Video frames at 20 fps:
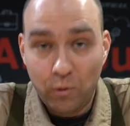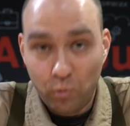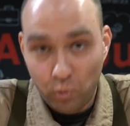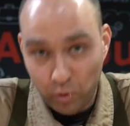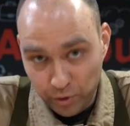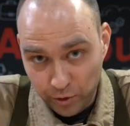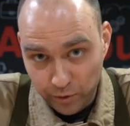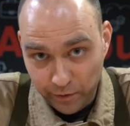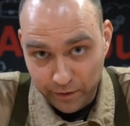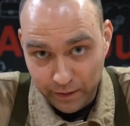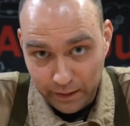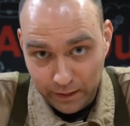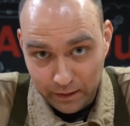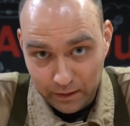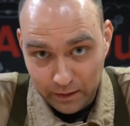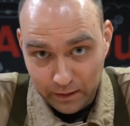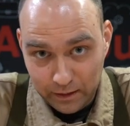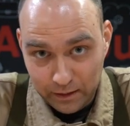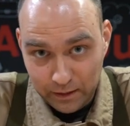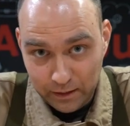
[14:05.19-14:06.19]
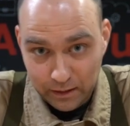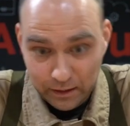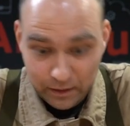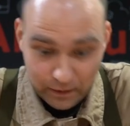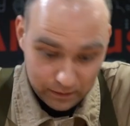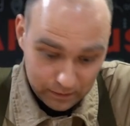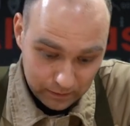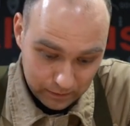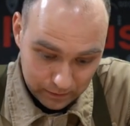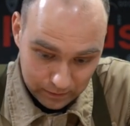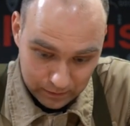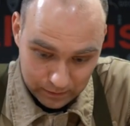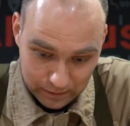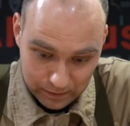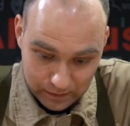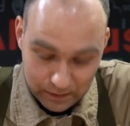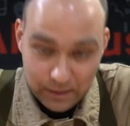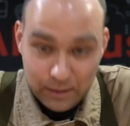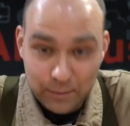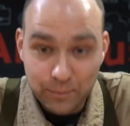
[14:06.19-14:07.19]
What do you think?
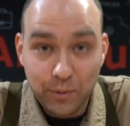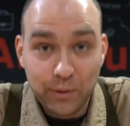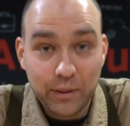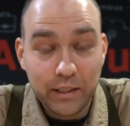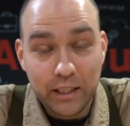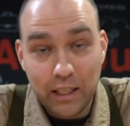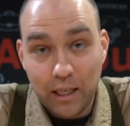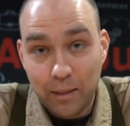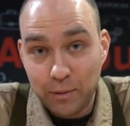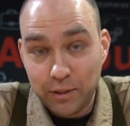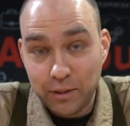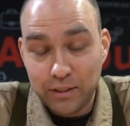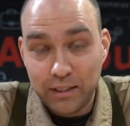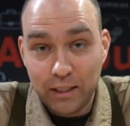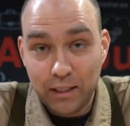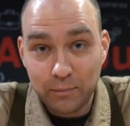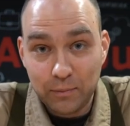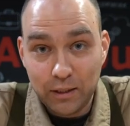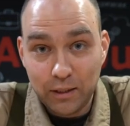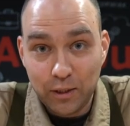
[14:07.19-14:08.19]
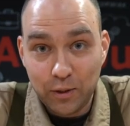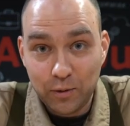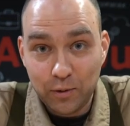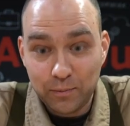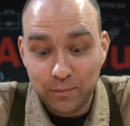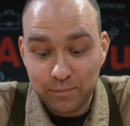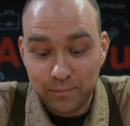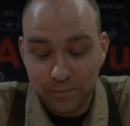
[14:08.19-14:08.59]
Put the comments down below.